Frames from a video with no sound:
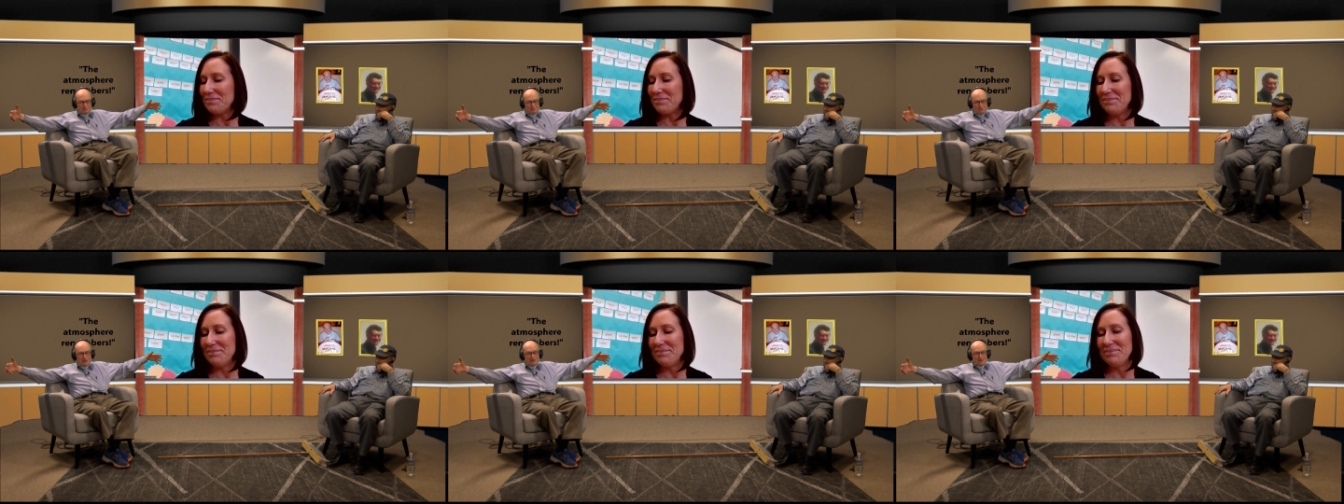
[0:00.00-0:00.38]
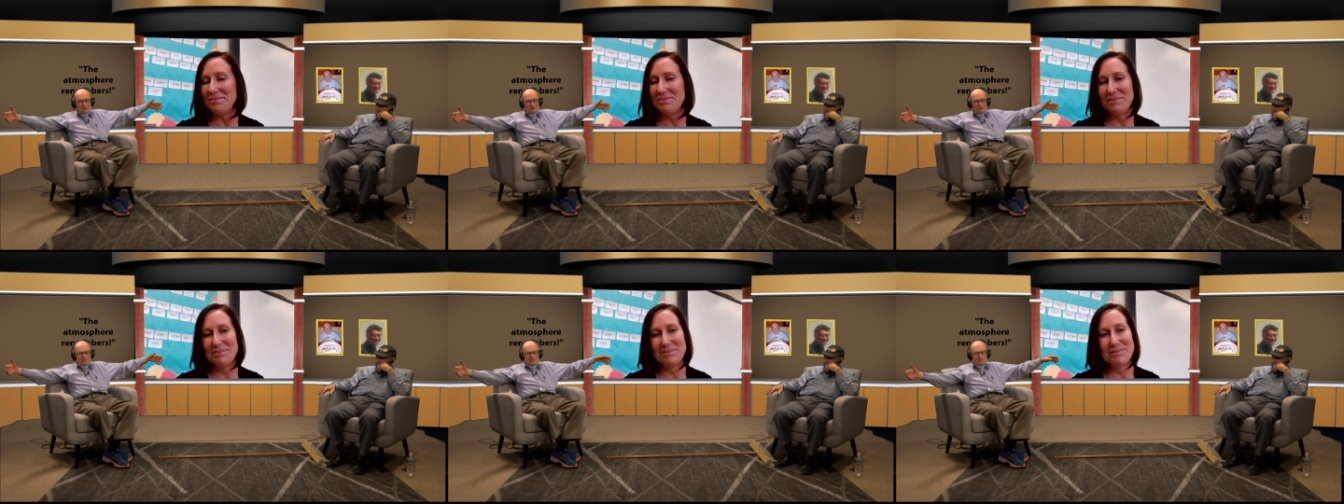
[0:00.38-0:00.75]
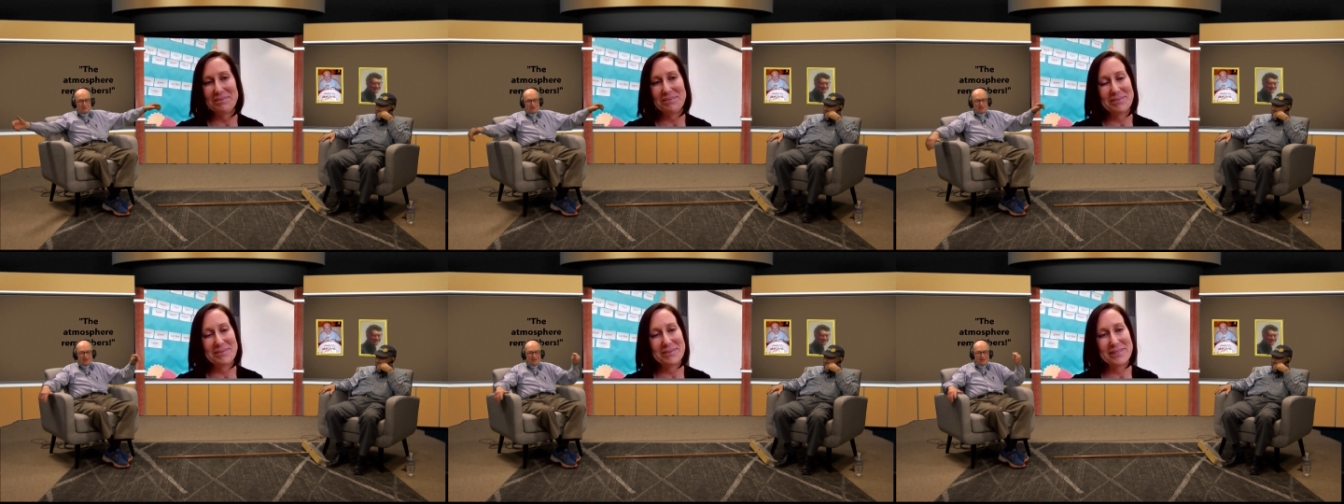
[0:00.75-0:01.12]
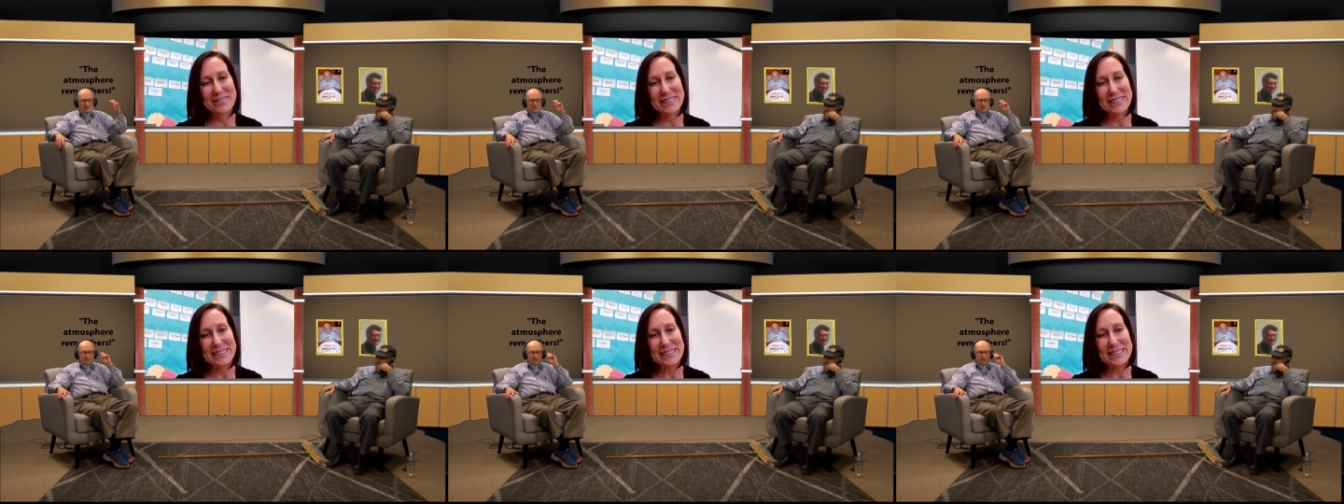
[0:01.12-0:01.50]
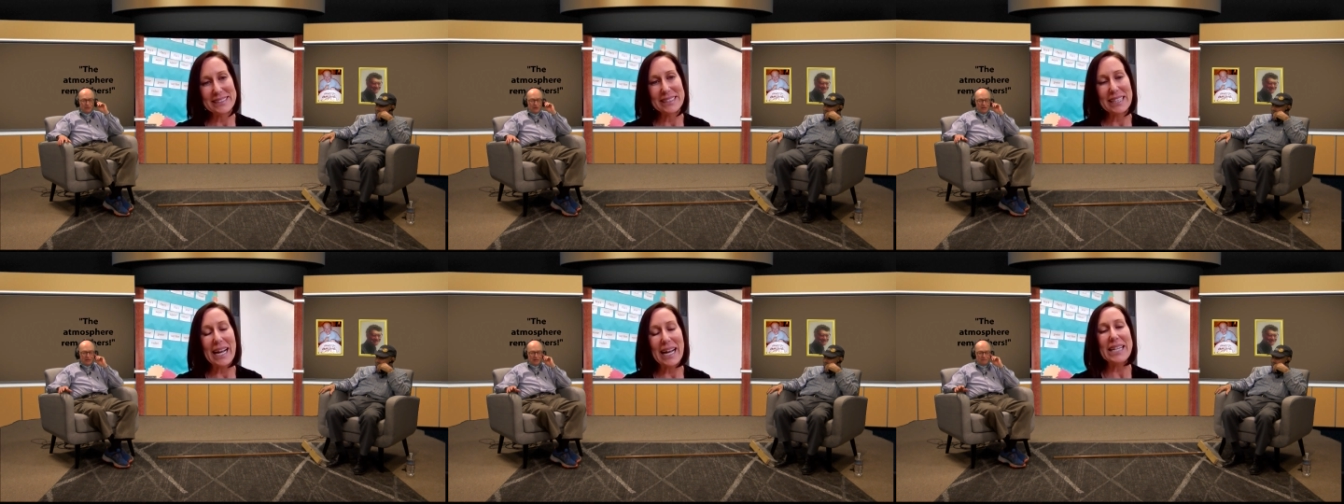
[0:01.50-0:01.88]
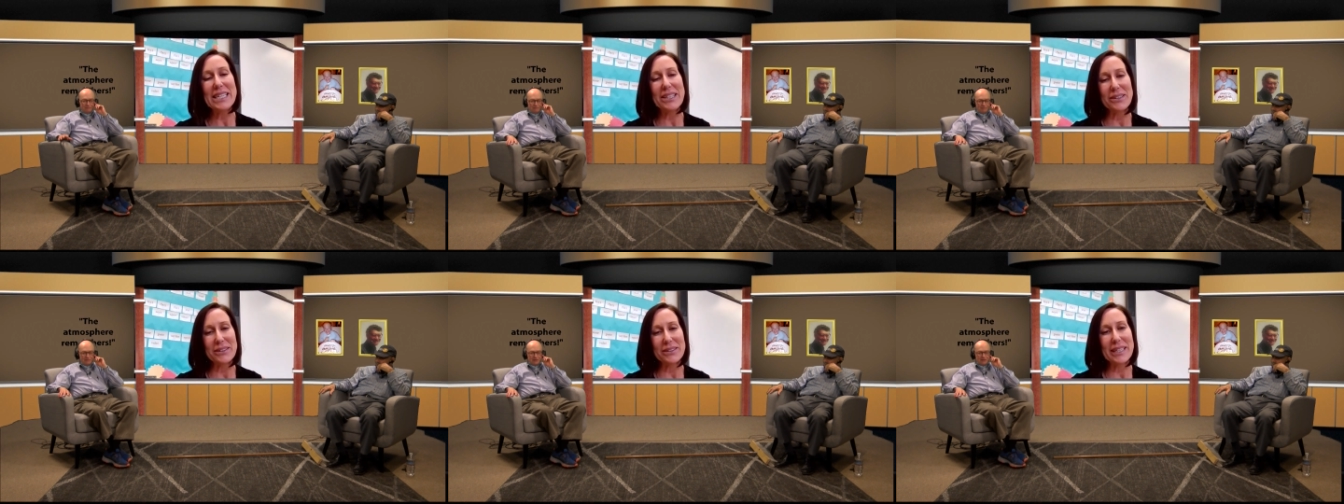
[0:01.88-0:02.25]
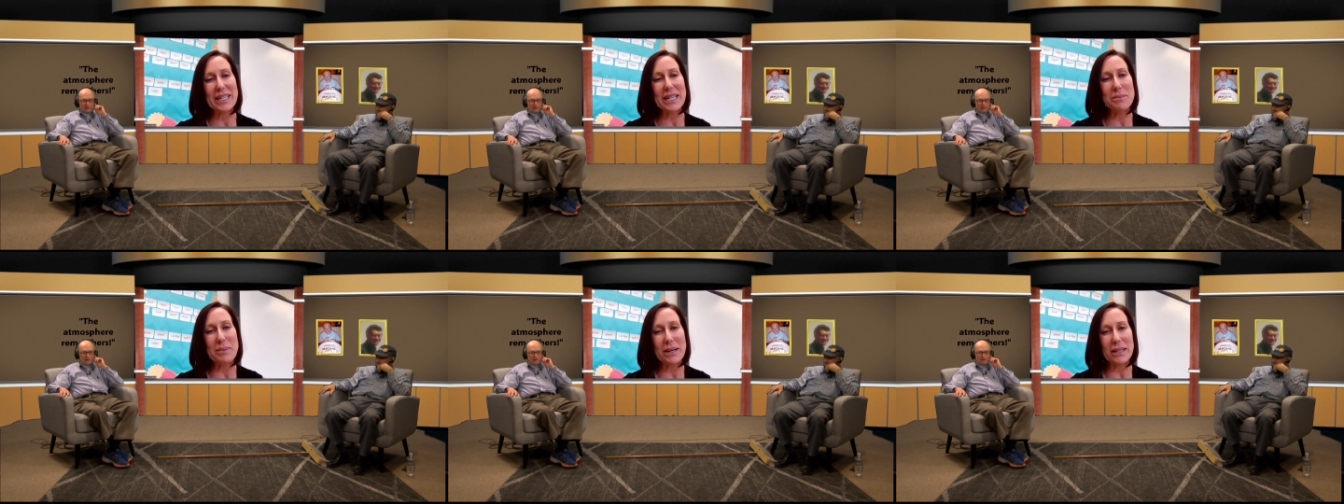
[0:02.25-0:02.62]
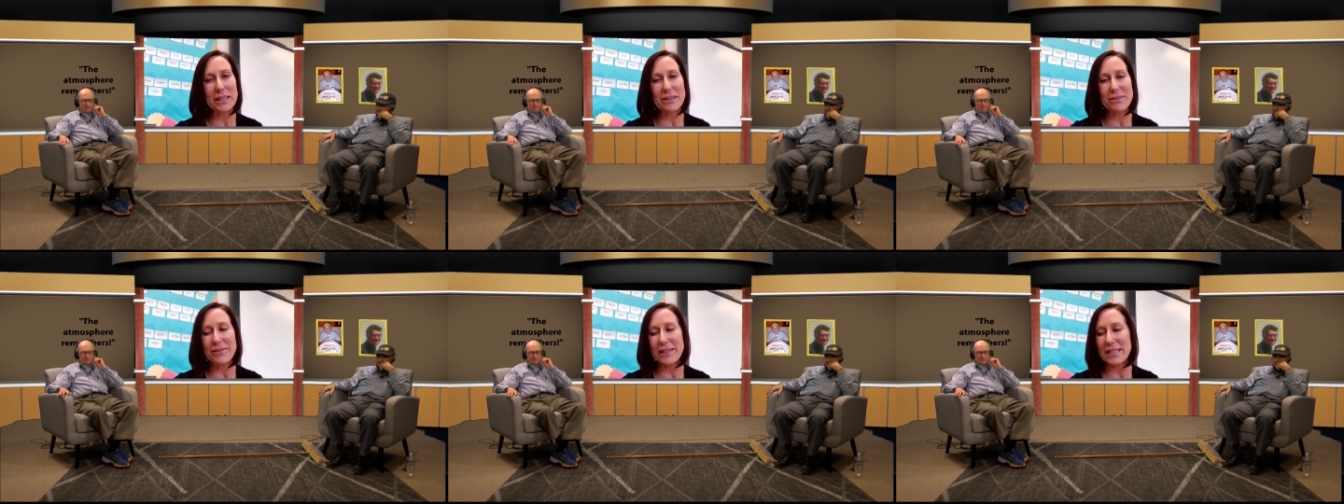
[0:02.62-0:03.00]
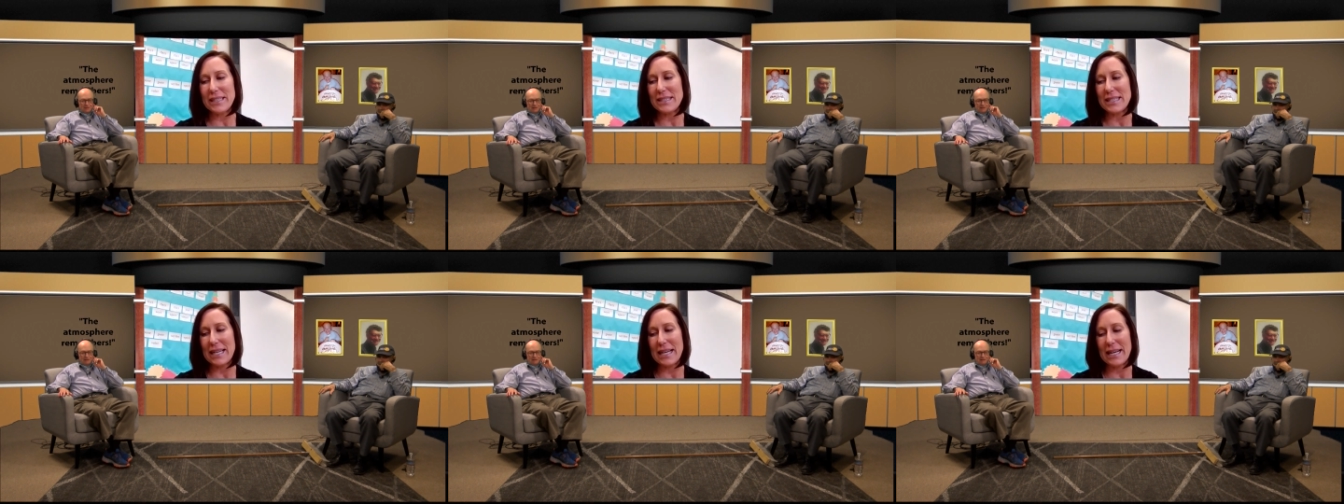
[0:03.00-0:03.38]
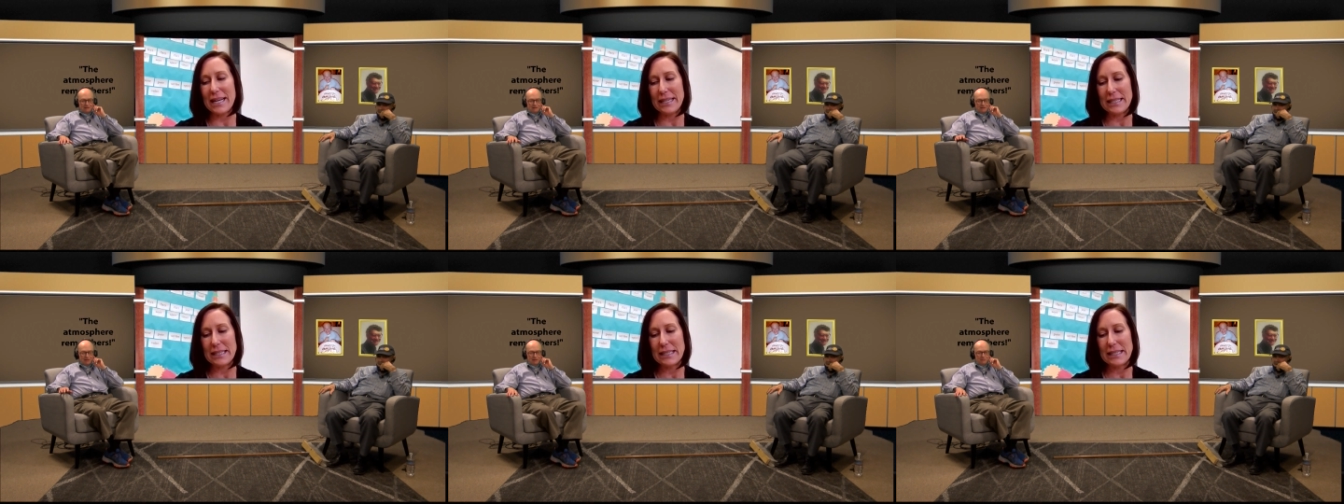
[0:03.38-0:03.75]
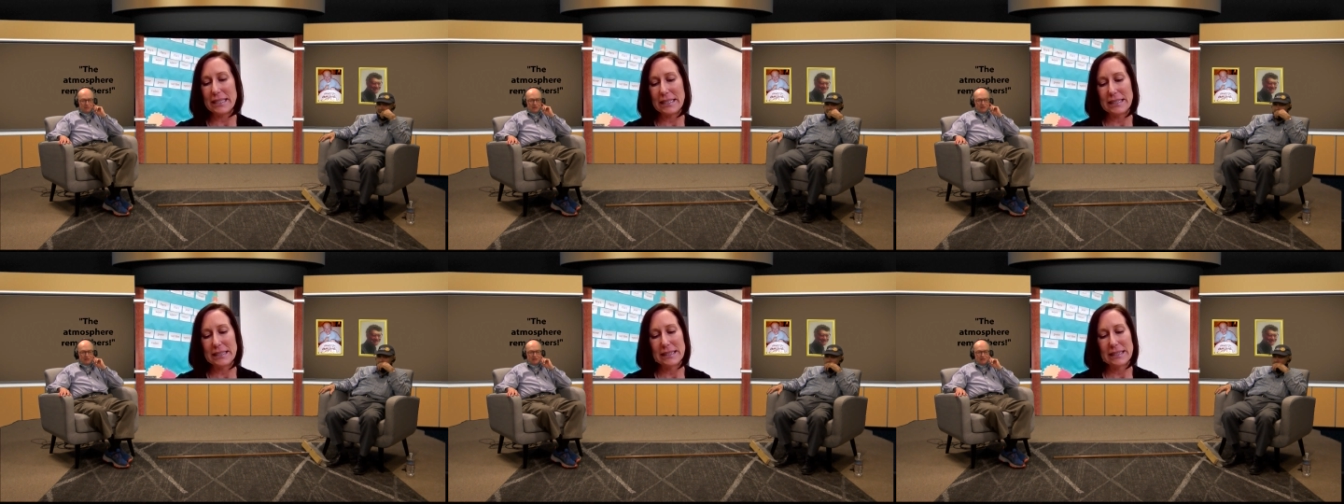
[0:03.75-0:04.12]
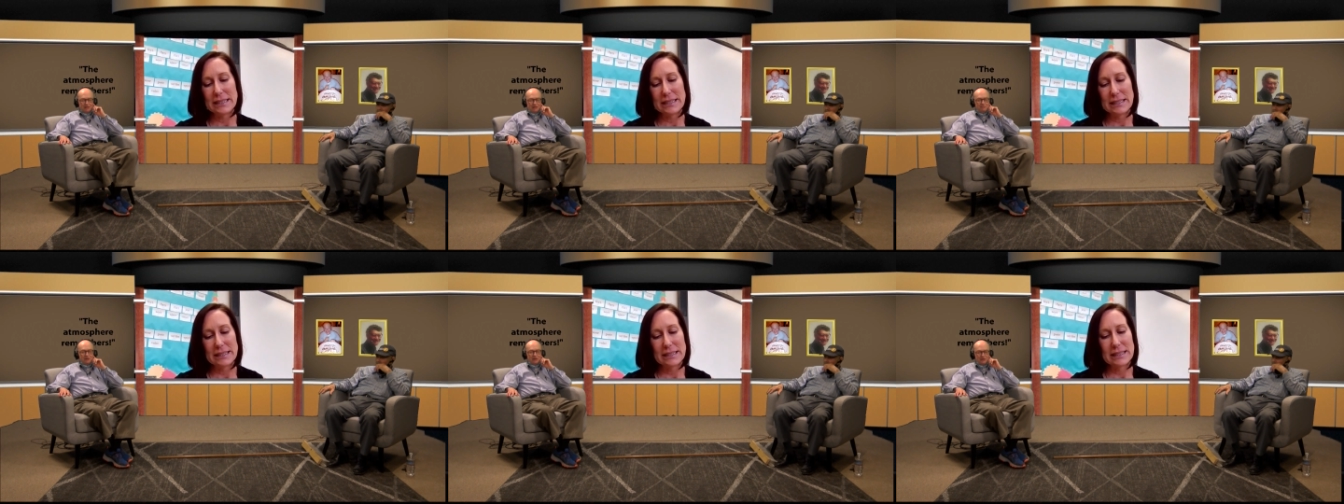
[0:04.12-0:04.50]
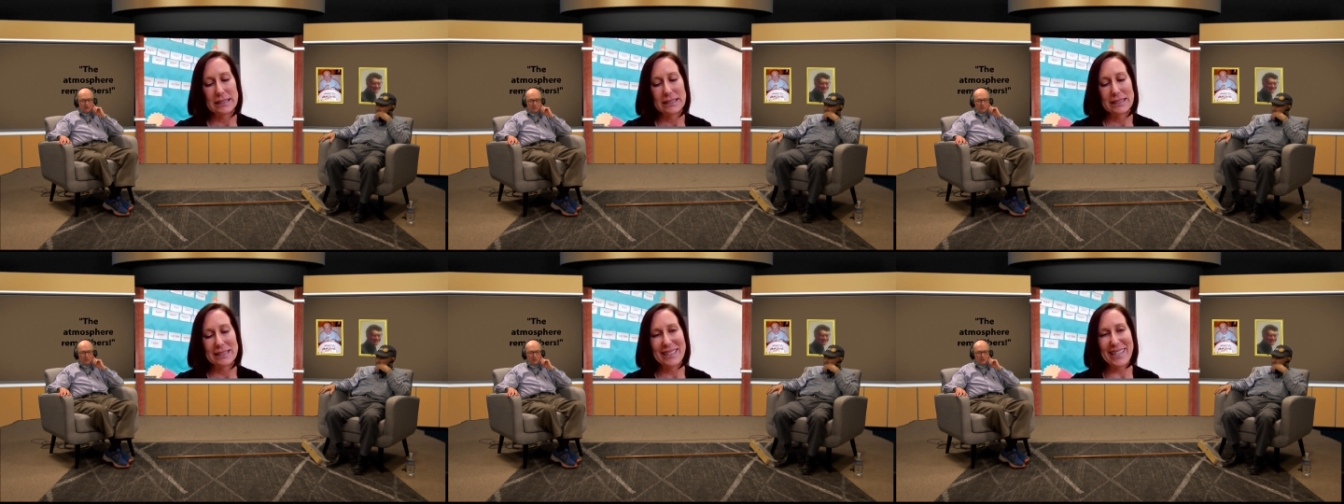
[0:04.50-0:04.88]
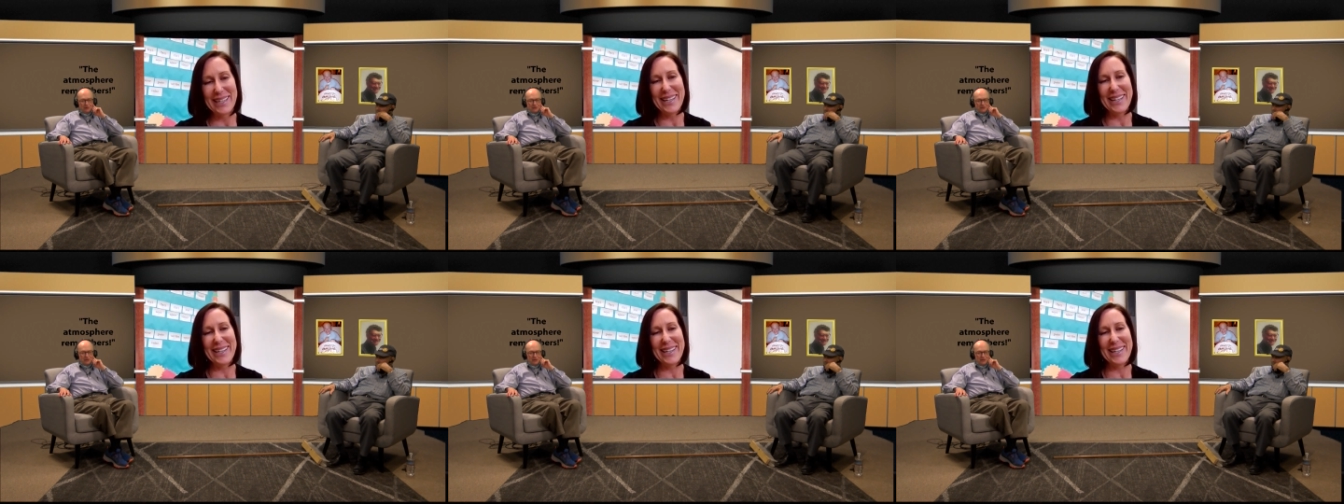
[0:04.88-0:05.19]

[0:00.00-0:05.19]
big enough to be. So uh, I know he'd barely fit inside. He, would be on the porch.